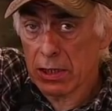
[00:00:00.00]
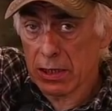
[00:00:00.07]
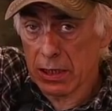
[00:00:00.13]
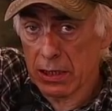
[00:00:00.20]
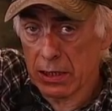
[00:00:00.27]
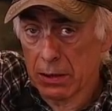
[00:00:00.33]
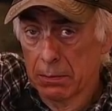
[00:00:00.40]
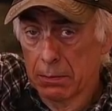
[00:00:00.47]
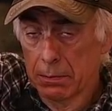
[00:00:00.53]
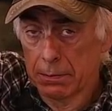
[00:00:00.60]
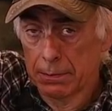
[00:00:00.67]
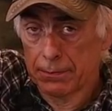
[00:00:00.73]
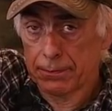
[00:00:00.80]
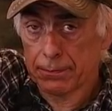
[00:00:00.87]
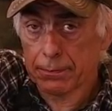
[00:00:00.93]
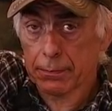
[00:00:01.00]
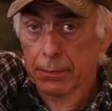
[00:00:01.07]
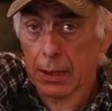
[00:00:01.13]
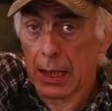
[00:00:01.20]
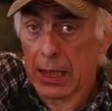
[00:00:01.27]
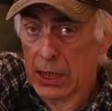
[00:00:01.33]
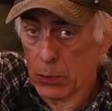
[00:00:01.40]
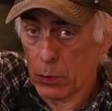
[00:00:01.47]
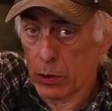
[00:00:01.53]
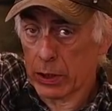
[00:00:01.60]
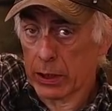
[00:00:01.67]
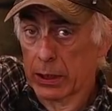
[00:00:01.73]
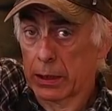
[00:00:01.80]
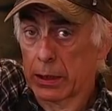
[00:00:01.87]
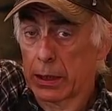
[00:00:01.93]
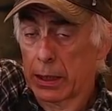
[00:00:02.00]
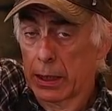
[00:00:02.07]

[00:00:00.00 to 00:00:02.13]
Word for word: system is working.